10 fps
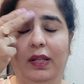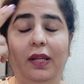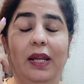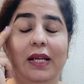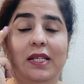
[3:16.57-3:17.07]
in
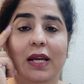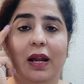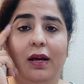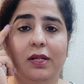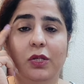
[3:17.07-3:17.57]
the next
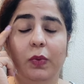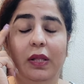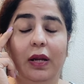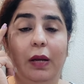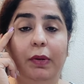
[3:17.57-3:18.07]
class,
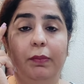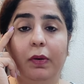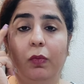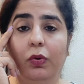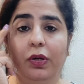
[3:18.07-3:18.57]
whether I'll be
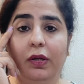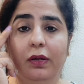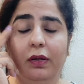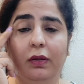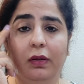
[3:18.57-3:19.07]

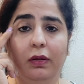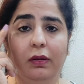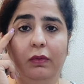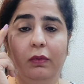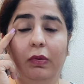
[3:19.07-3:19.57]
promoted,
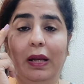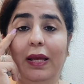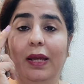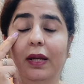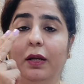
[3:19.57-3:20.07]
will
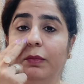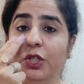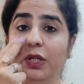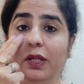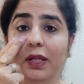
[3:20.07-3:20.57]
I get
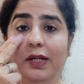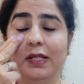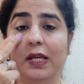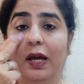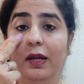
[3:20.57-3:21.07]
admission in the
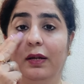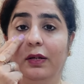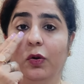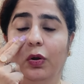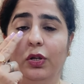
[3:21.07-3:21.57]

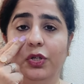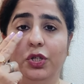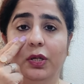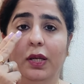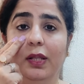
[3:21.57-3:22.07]
desired college,
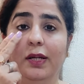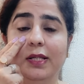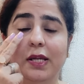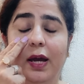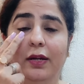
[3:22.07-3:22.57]
in the
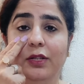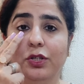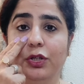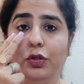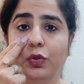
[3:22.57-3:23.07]
desired
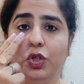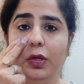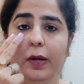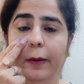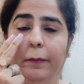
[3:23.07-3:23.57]

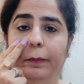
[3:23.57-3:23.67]
institution.